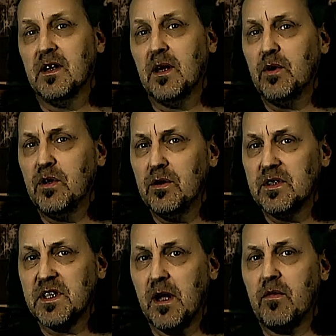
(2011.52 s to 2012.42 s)
Then we do the
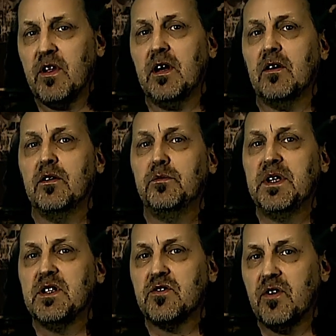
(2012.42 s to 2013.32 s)
same thing on the B
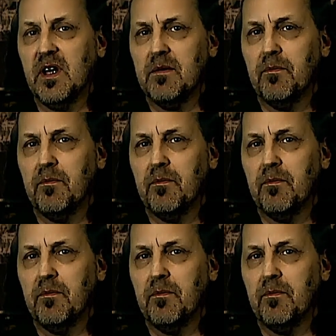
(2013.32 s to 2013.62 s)
string.